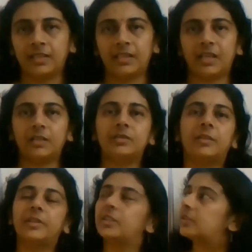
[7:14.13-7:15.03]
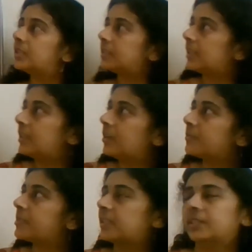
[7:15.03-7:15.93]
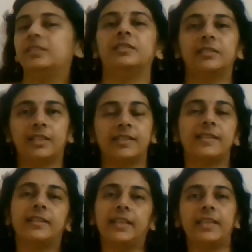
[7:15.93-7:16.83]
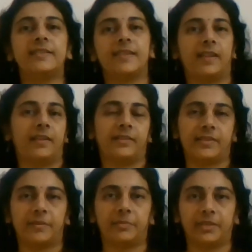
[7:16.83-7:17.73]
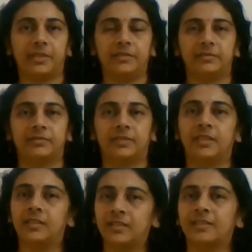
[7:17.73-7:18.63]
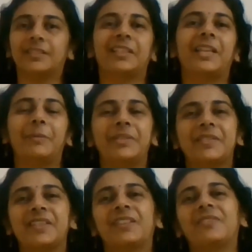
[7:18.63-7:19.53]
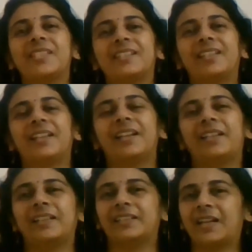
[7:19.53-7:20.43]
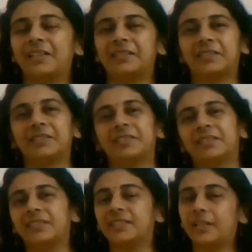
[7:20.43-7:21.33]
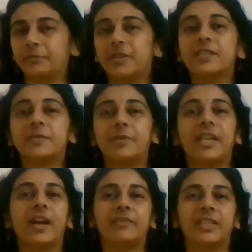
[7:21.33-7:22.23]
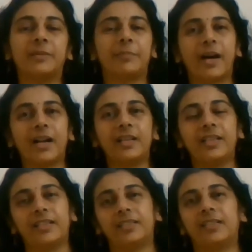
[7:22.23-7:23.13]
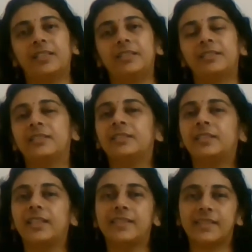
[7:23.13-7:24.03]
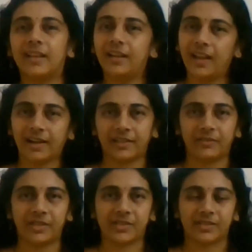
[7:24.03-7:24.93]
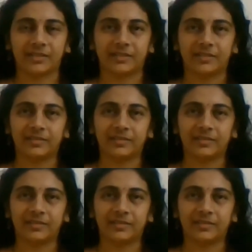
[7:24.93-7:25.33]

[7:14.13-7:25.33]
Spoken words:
Now coming to the third option, that is a T cell receptor. The name itself is indicating that must be having a part in the T cell activation.